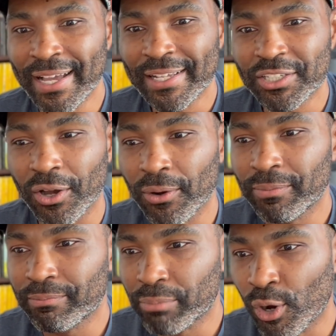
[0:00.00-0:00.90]
So,
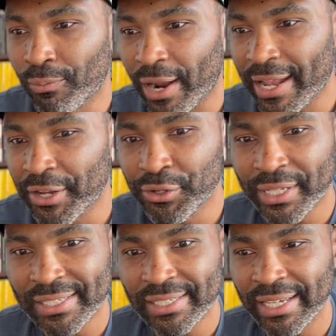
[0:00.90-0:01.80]
boom, right here, you can
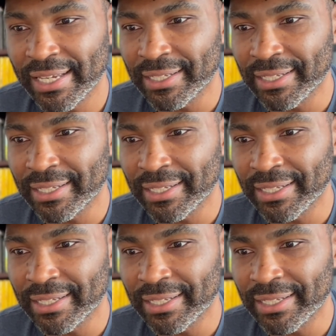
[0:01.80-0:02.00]
see